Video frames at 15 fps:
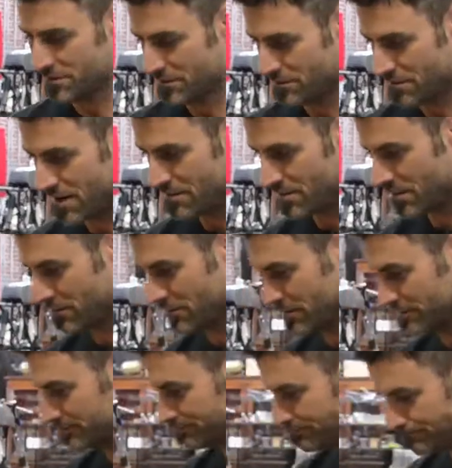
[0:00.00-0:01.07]
going to wrap over
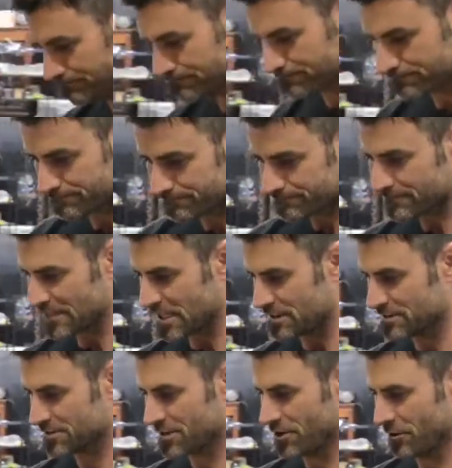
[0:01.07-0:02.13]
it.
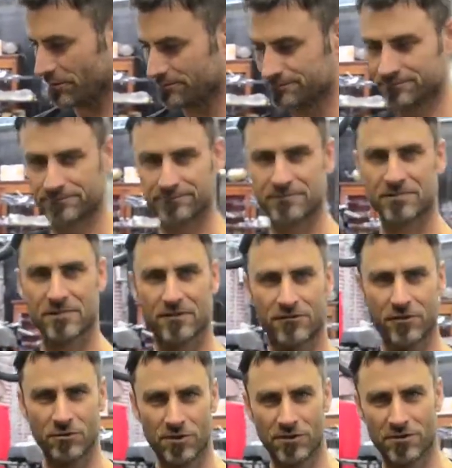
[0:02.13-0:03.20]
So, a
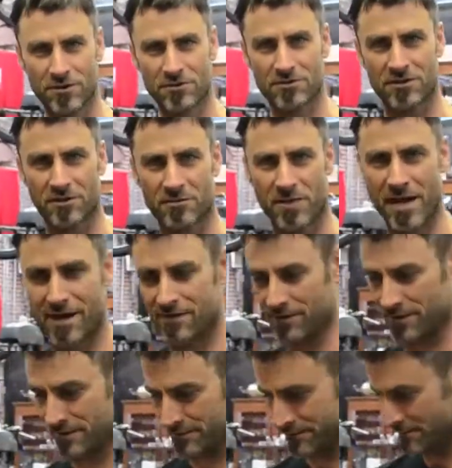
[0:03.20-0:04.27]
few little notes on patterning.